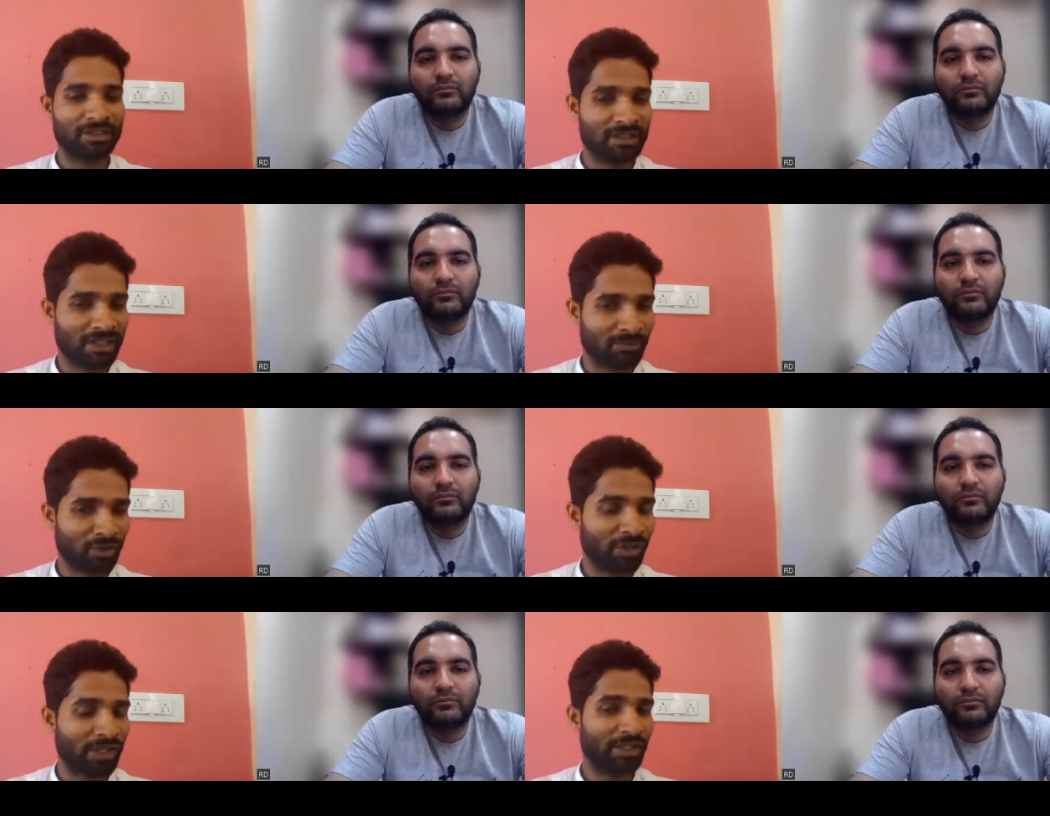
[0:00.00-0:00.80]
Speaker 1: sorry, sir, I'm
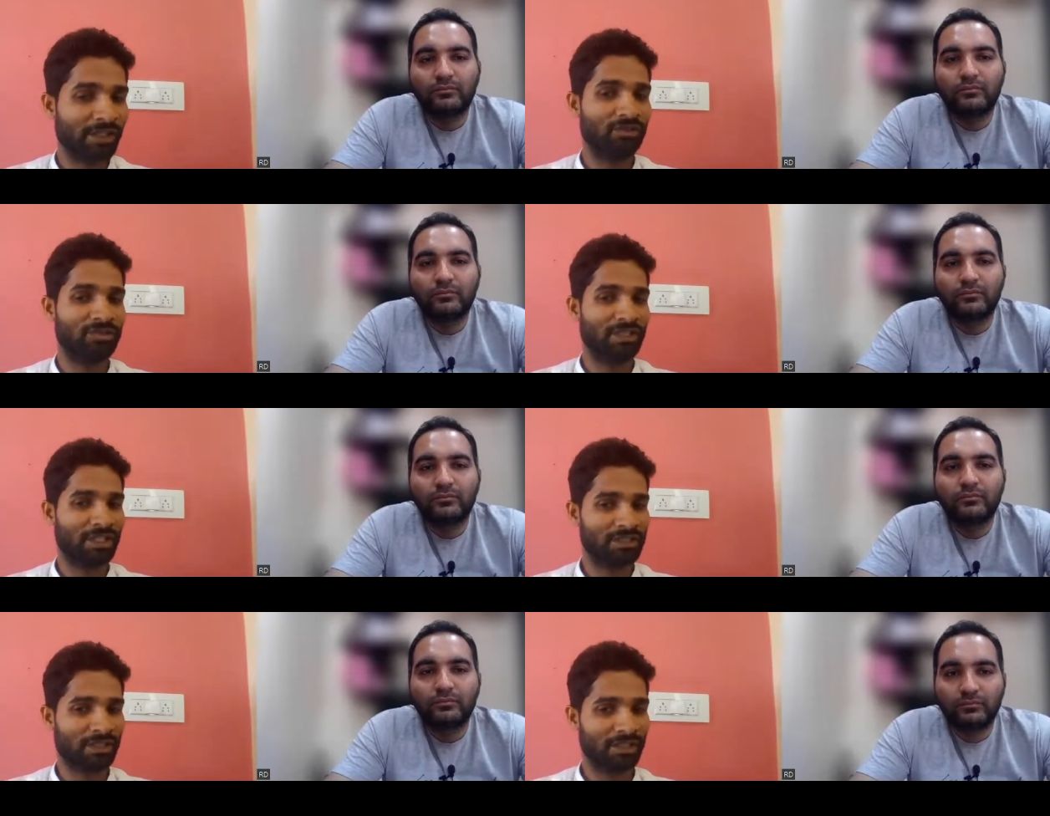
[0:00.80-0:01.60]
not getting question
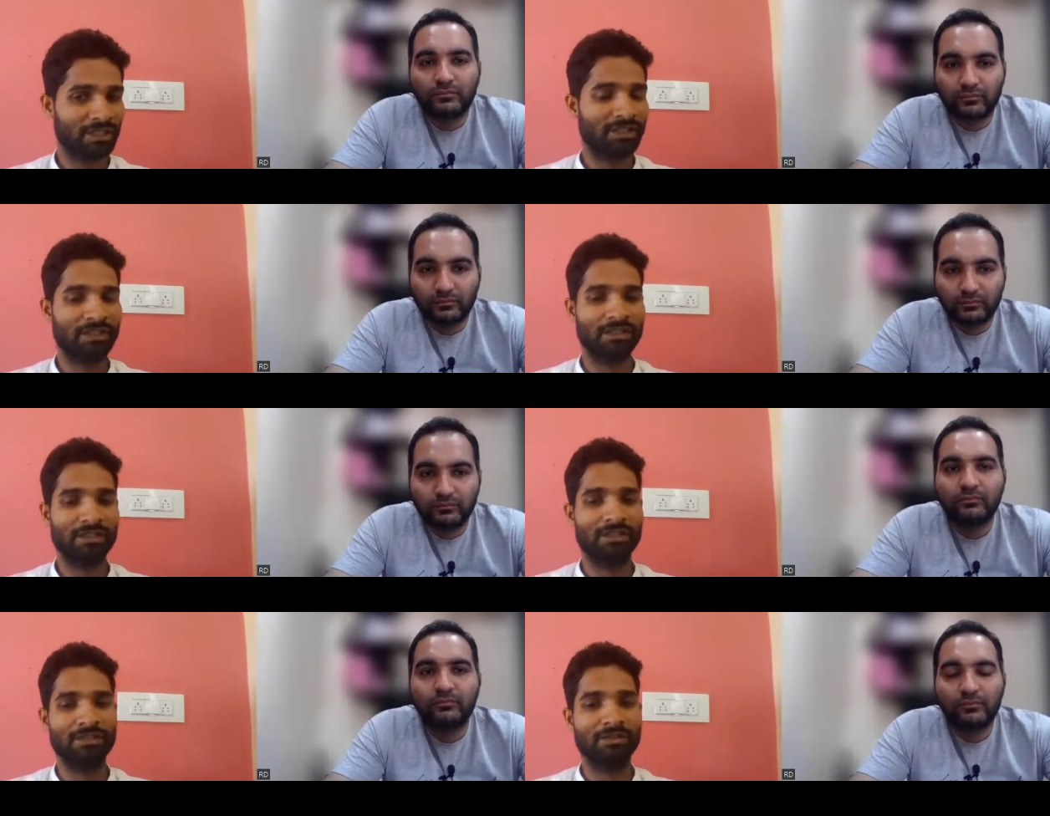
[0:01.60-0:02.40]
exactly.
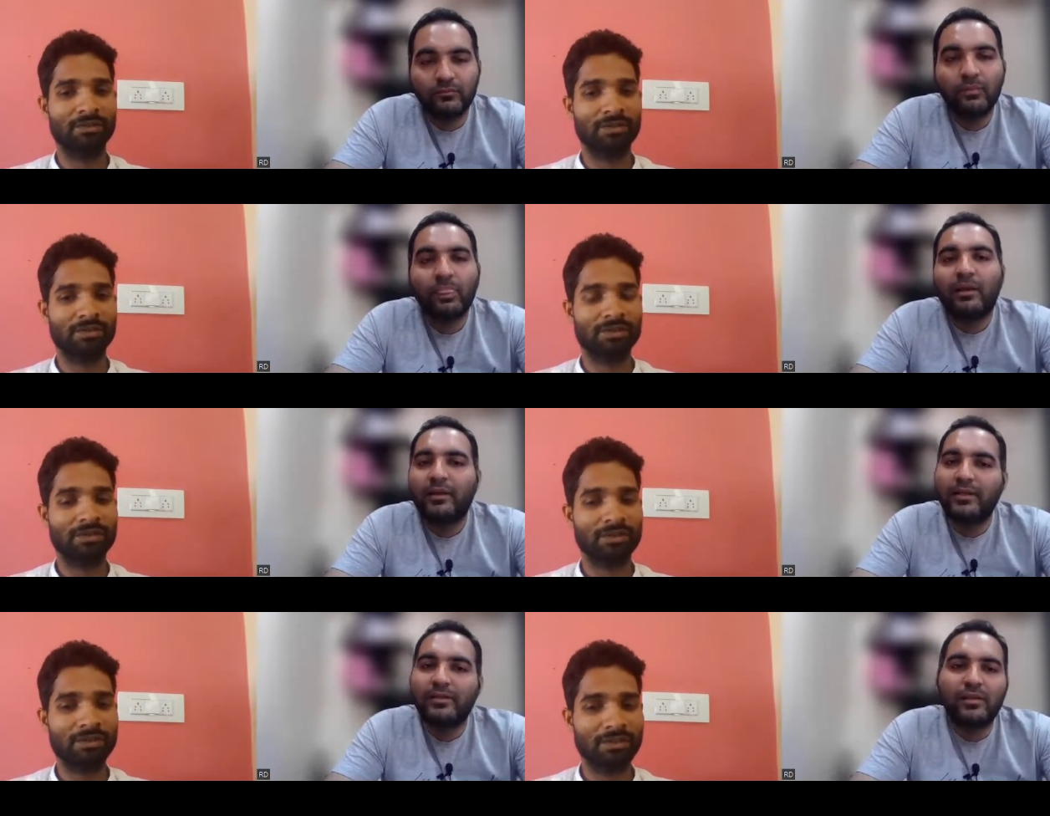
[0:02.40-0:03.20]
Speaker 2: Mm-hmm.
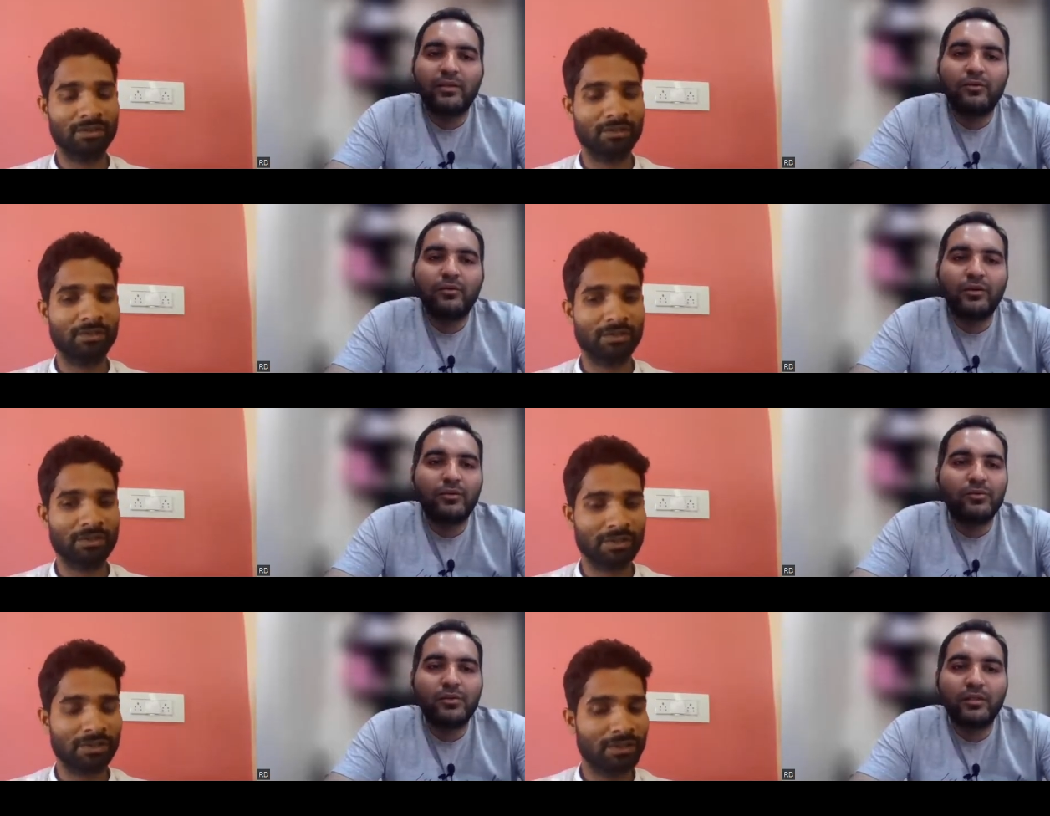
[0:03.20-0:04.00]
Let's say you were
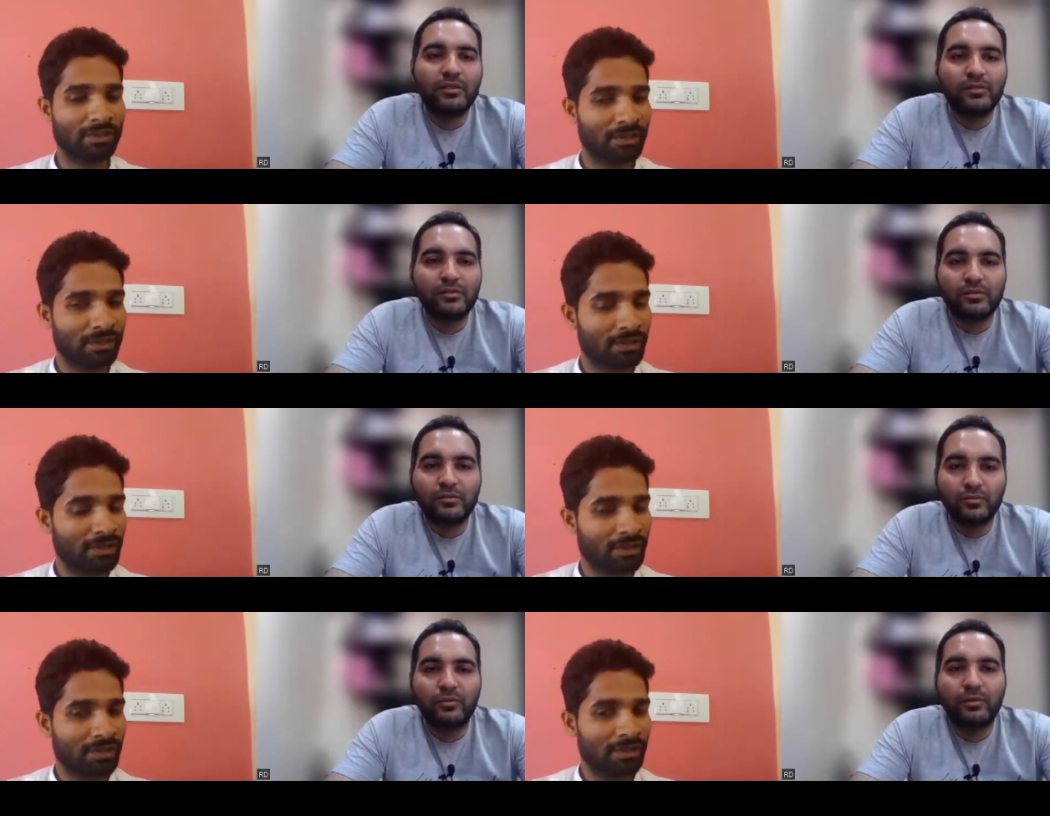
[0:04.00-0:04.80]
using this
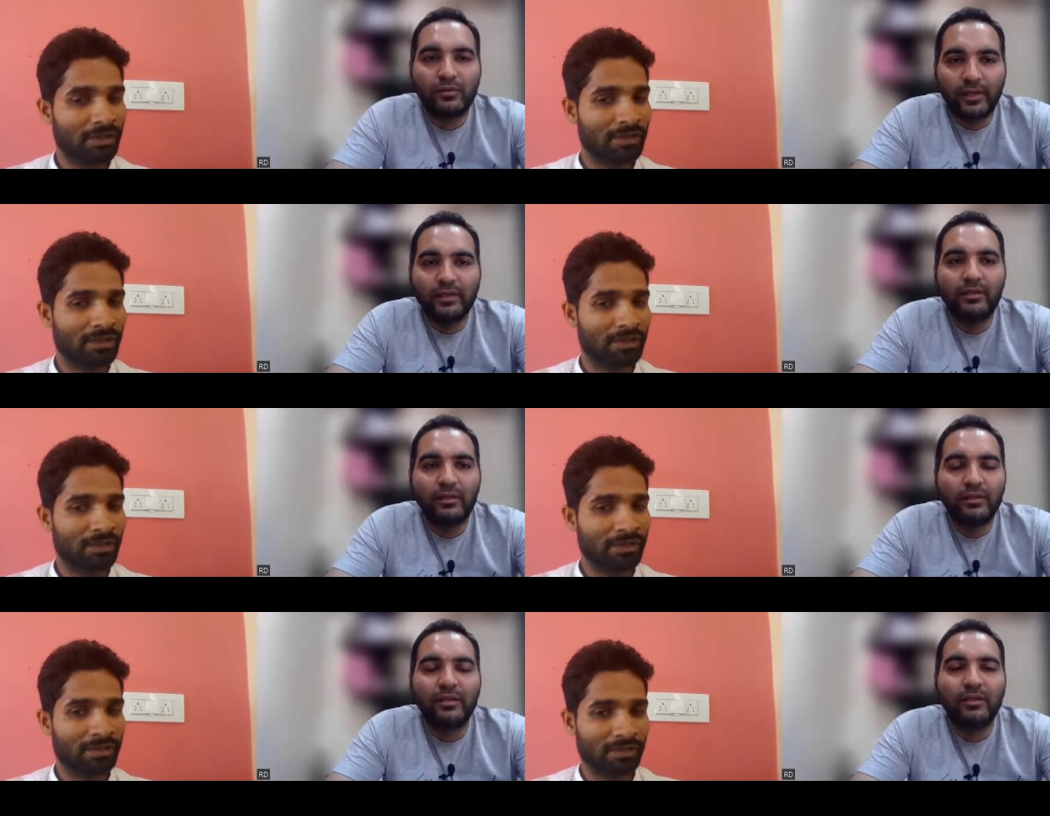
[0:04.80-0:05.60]
tool, right?
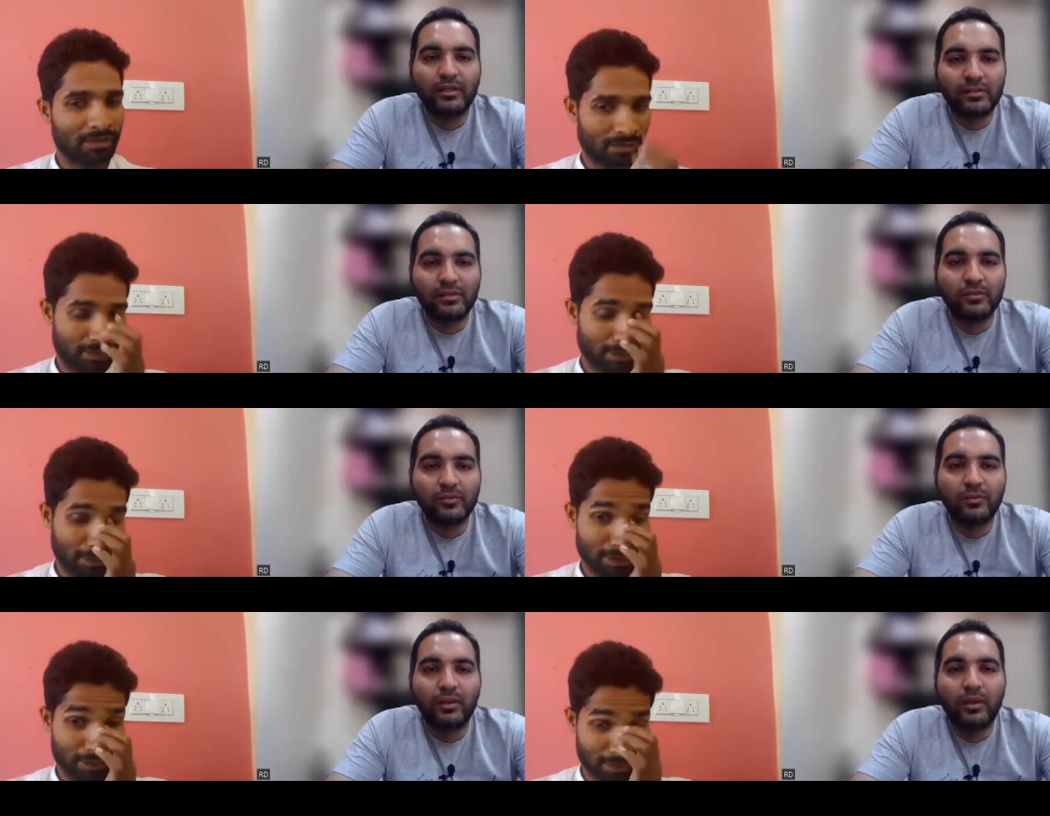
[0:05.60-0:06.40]
ETL testing
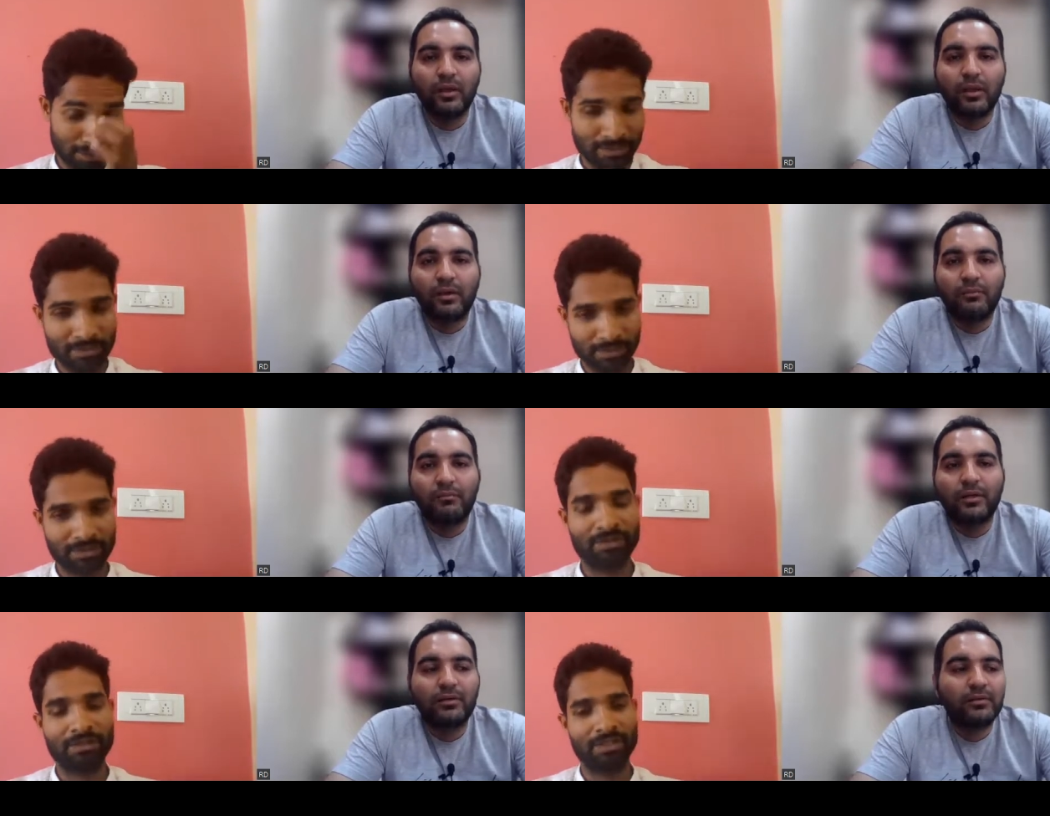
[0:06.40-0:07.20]
tool. Yeah.
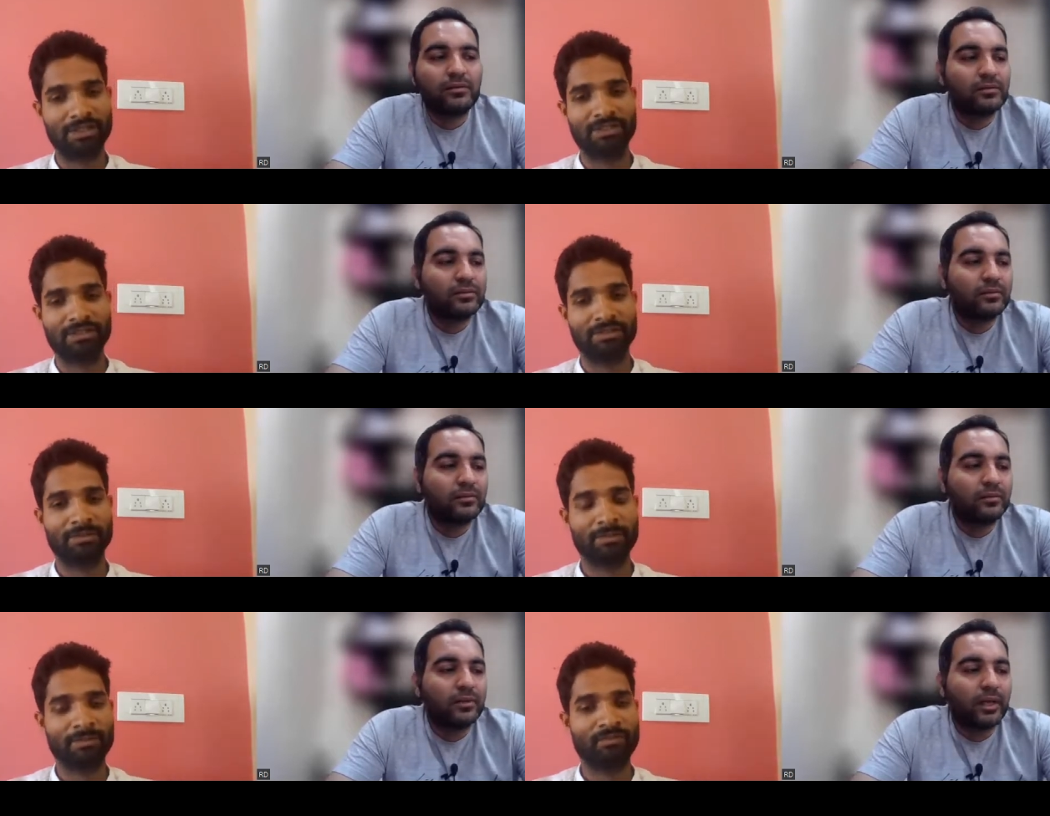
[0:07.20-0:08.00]
But yes.
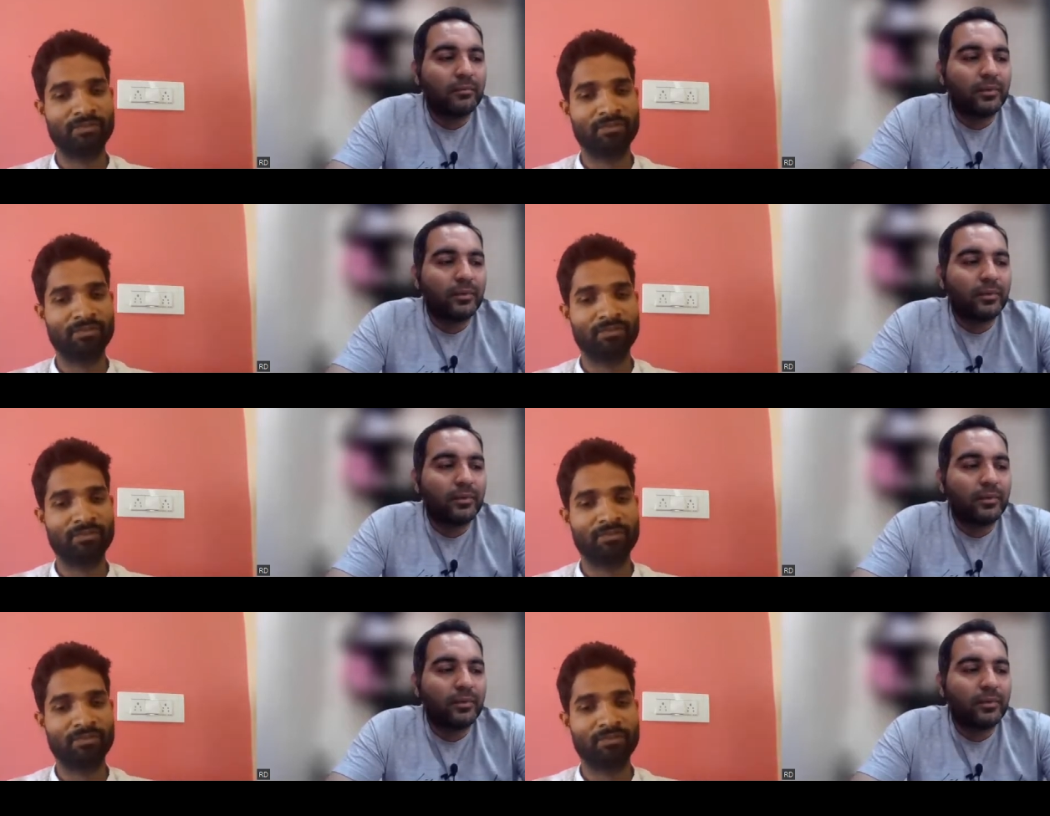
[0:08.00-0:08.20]
yeah,